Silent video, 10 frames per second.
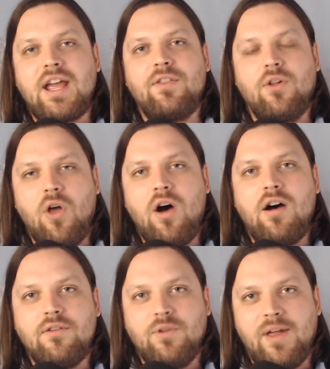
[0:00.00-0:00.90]
and the
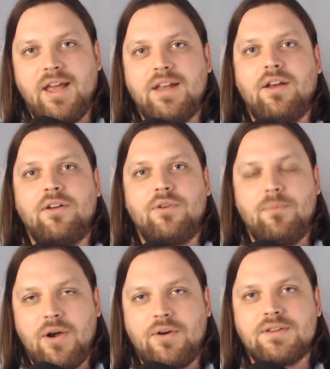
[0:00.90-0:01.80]
law of the land under
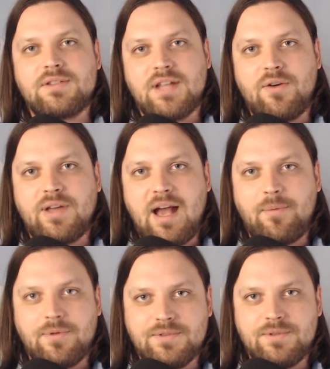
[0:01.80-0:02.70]
American-style
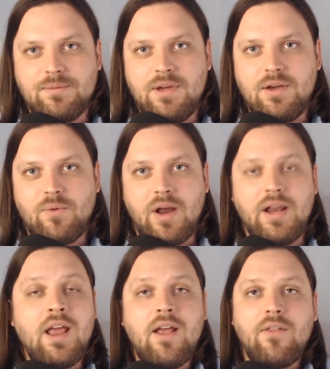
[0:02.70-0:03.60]
capitalism, right?